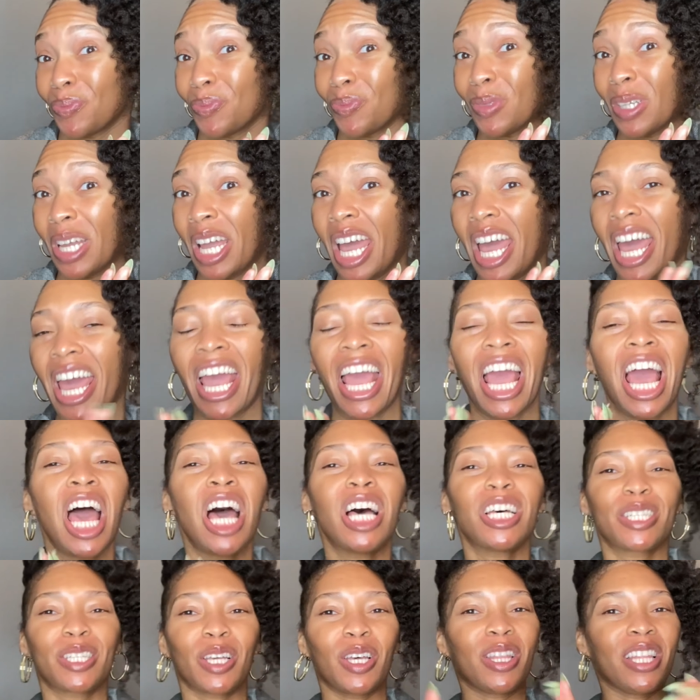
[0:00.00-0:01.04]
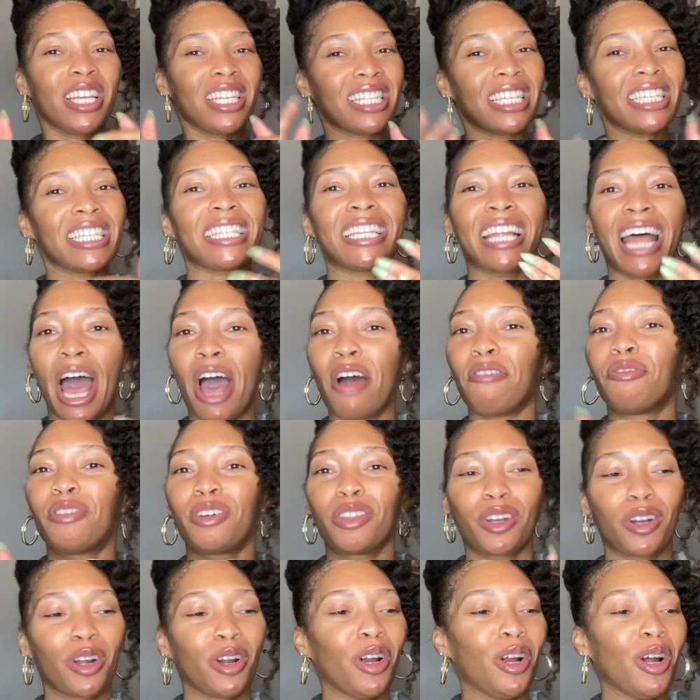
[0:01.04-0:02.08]
Okay, so this is not for
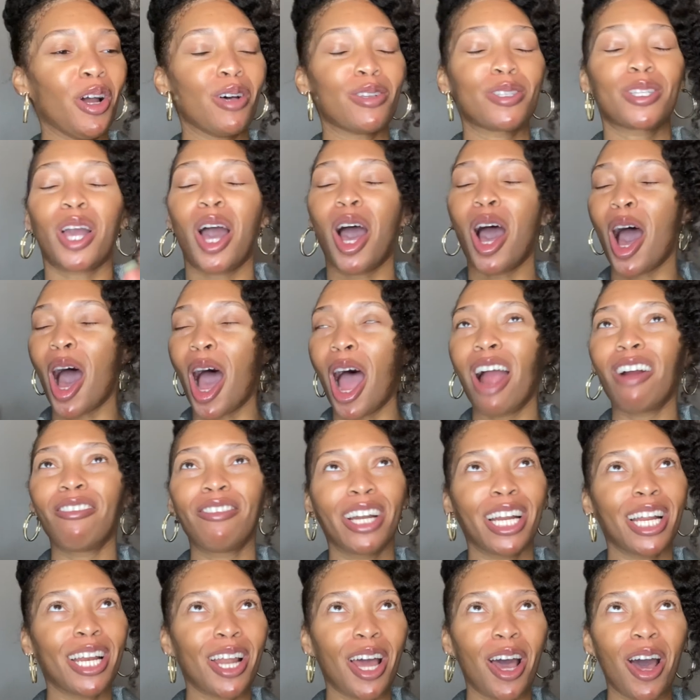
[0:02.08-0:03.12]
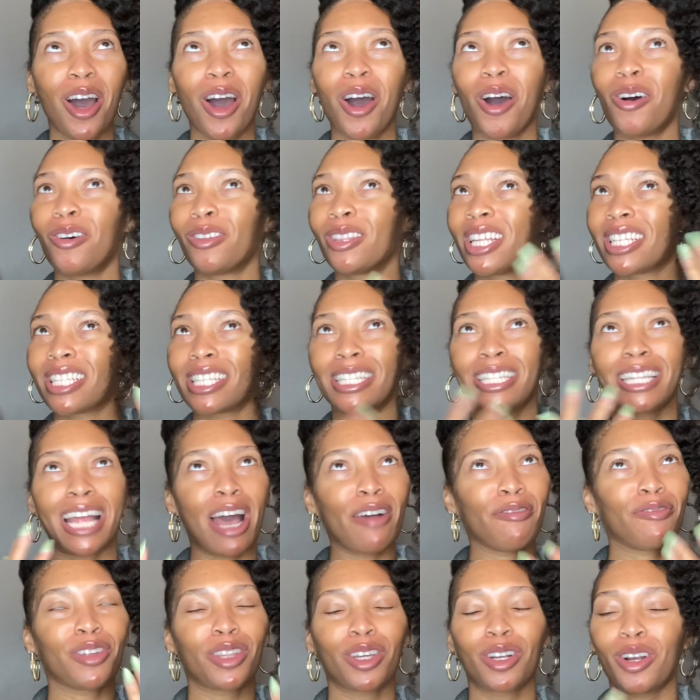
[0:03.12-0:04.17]
the girls. Y'all already know this is
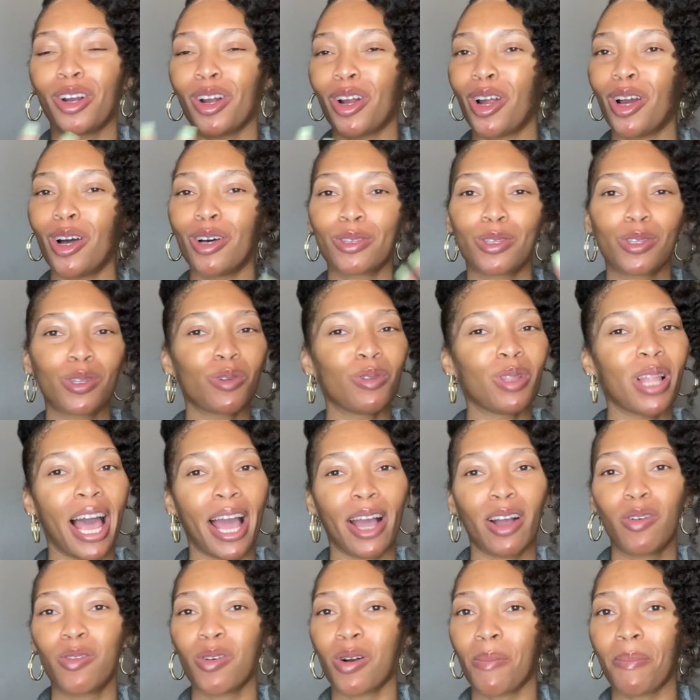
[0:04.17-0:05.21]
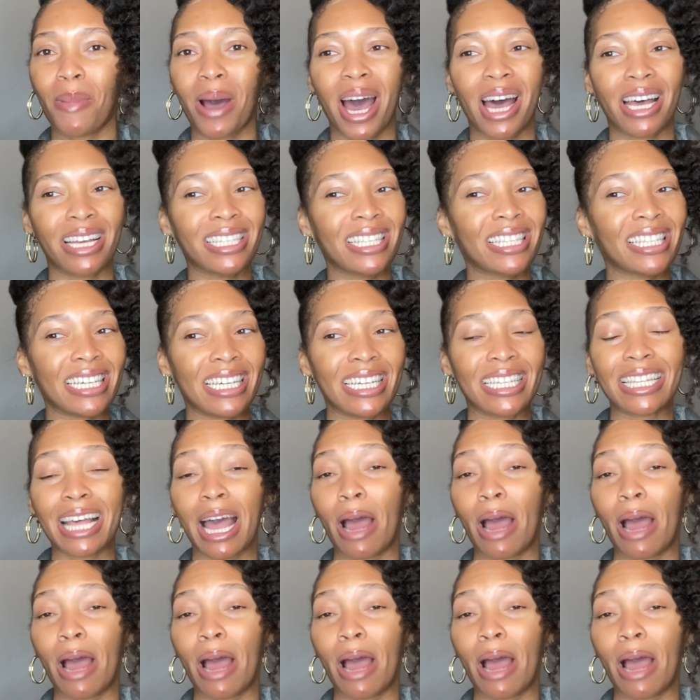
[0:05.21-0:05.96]
not for the girls who like gourmand scents.